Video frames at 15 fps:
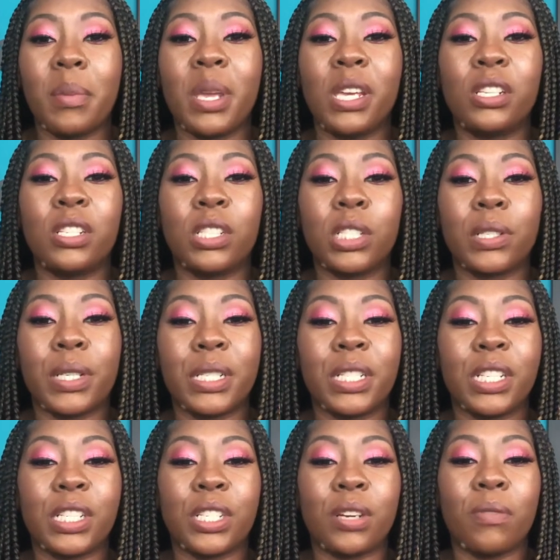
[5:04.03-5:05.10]
me to
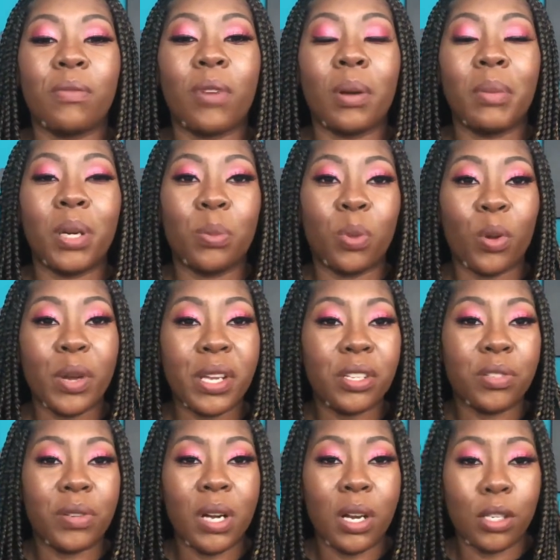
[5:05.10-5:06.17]
transition from an employee
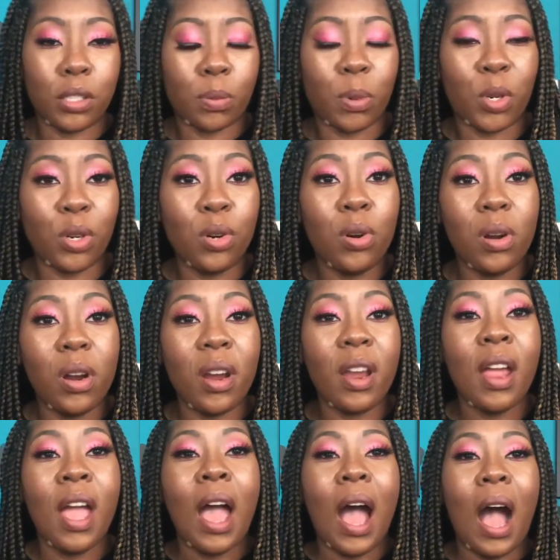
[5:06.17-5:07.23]
to an
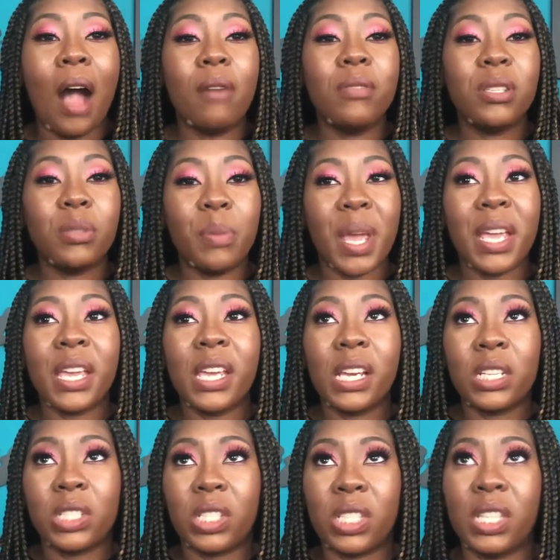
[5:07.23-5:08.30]
entrepreneur, I was making
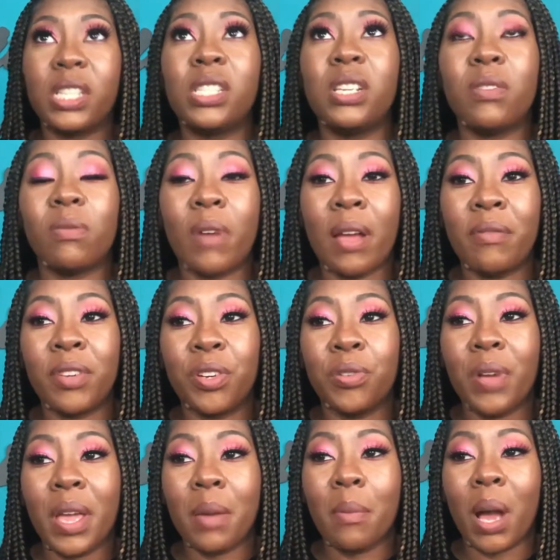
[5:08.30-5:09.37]
consistent revenue
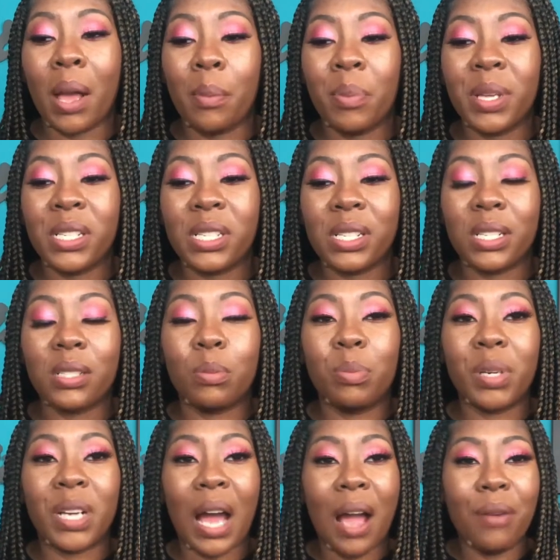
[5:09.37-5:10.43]
in my business,
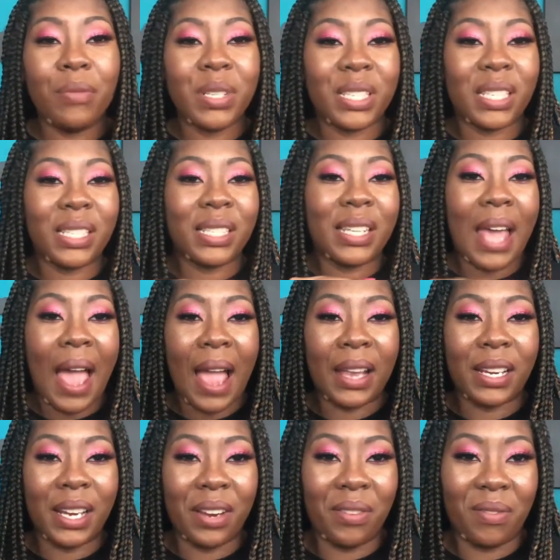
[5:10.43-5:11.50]
but I was
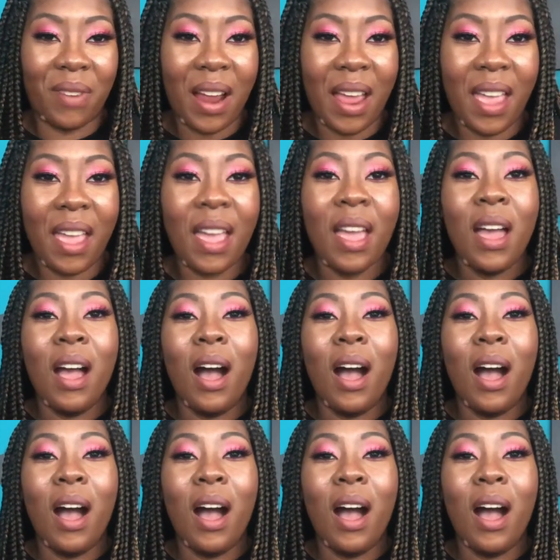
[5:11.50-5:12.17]
stagnant, right?